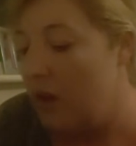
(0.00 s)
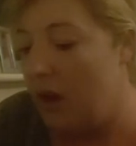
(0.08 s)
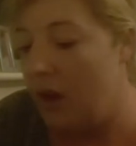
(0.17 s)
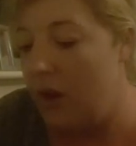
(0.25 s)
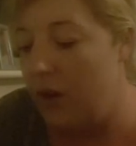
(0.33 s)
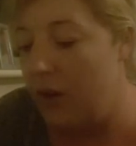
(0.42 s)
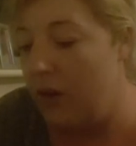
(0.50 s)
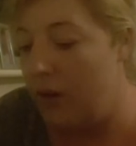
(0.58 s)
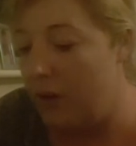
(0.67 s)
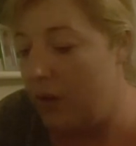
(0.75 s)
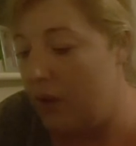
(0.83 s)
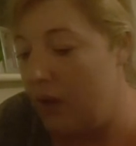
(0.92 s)
And
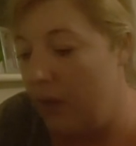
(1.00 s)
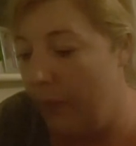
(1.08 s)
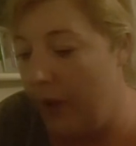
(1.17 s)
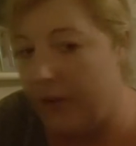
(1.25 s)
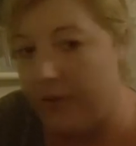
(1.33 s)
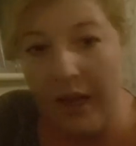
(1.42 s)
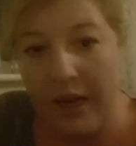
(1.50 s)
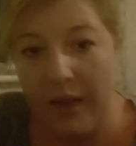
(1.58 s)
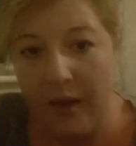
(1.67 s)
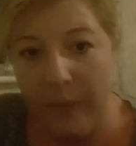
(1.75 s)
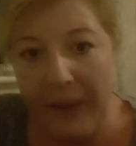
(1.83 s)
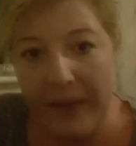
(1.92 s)
he weren't
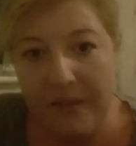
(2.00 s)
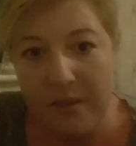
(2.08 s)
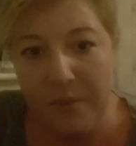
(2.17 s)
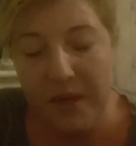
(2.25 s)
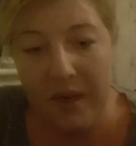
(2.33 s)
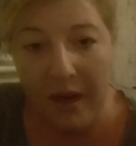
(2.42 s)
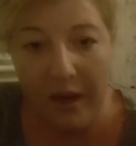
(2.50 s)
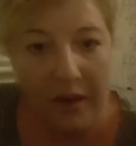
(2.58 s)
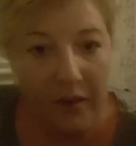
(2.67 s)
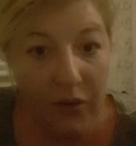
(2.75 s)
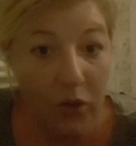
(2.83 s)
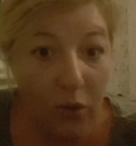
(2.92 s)
exactly the best. And my dad
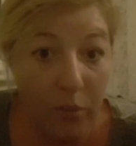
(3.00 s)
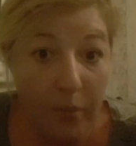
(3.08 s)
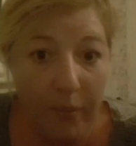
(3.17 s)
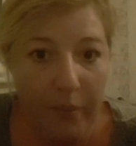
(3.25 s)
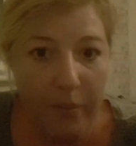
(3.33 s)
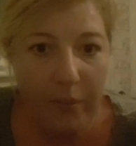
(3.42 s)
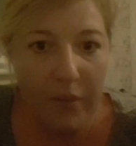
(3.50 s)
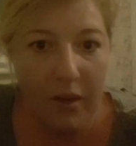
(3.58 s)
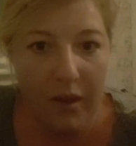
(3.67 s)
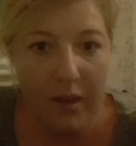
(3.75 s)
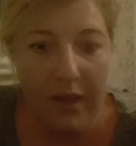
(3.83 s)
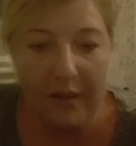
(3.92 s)
ended up
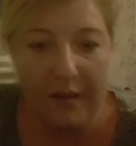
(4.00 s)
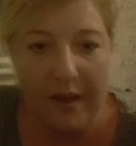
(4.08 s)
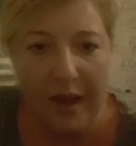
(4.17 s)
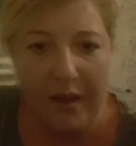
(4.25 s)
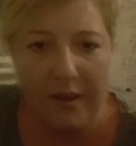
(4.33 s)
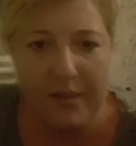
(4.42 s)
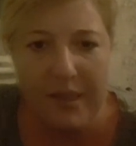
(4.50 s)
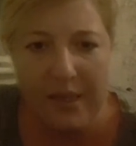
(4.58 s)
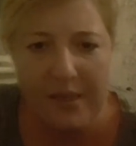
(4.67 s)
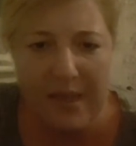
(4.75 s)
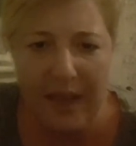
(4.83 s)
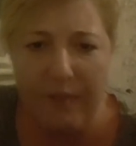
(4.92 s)
kicked out at
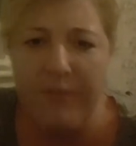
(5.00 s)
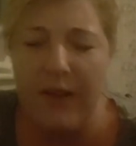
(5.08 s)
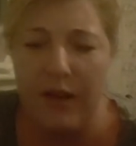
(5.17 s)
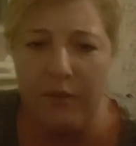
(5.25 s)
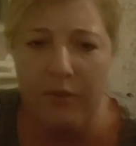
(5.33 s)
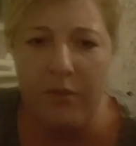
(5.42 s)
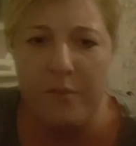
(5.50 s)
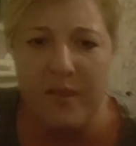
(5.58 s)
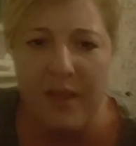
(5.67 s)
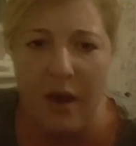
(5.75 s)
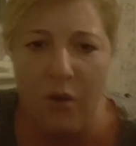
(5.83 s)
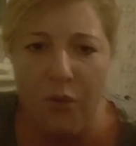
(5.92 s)
16, fending for
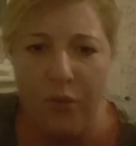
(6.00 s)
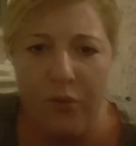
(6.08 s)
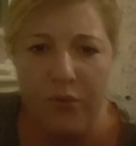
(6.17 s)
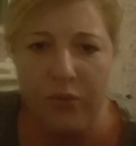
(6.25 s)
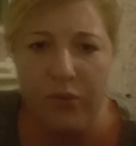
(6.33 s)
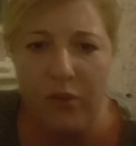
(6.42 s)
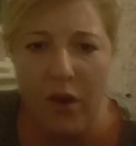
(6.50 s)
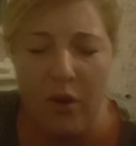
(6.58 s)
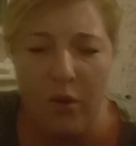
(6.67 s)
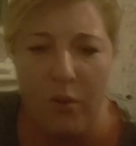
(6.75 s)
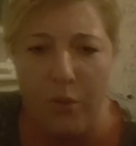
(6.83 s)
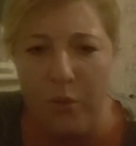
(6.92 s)
himself.
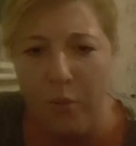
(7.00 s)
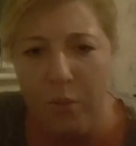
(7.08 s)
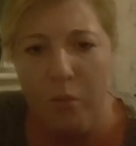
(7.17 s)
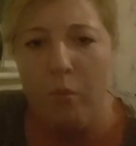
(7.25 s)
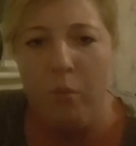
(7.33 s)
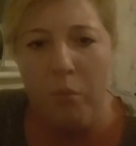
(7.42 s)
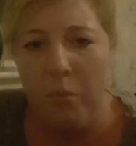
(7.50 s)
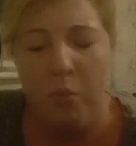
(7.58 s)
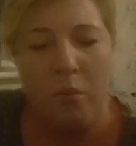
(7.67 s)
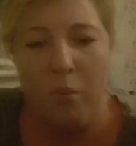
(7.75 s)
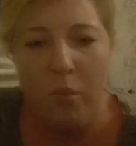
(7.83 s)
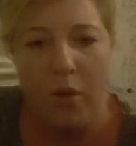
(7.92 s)
So
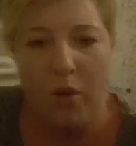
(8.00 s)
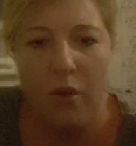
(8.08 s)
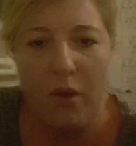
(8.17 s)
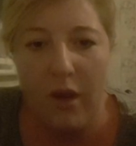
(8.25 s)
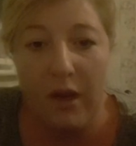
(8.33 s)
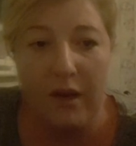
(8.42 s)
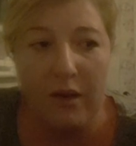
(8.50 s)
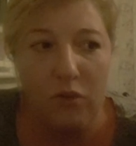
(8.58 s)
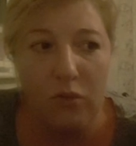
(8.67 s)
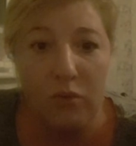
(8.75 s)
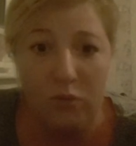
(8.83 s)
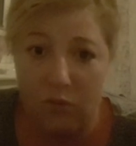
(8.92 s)
he'd had a
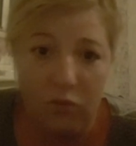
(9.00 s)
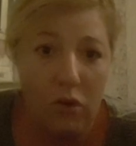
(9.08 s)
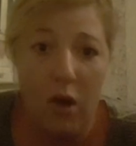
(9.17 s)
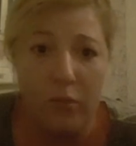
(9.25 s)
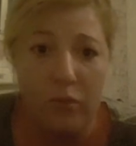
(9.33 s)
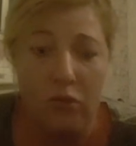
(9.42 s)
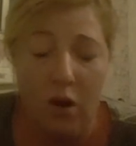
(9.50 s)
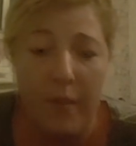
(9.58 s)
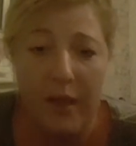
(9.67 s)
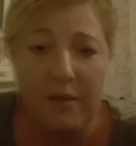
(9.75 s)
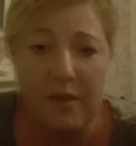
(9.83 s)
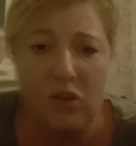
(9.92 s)

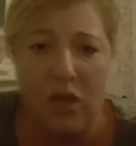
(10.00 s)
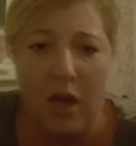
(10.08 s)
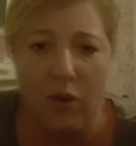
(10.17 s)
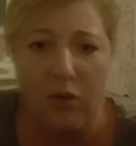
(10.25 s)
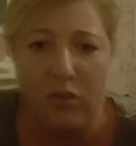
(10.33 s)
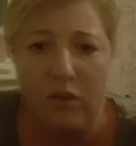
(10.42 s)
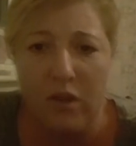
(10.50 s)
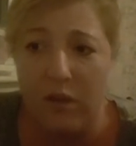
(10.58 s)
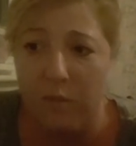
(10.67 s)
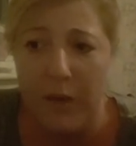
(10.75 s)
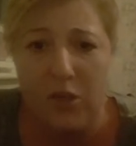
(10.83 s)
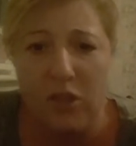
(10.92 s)
traumatic childhood,
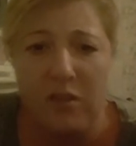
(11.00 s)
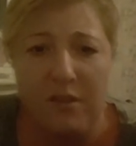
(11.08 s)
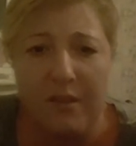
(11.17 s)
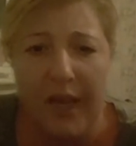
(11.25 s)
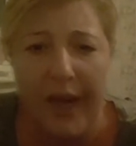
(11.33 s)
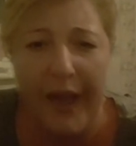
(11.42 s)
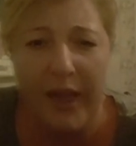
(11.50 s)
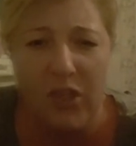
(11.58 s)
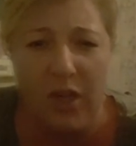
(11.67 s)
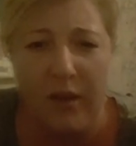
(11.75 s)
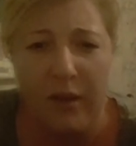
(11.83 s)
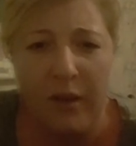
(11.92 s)
especially as a
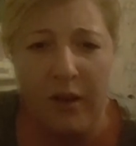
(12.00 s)
teenager.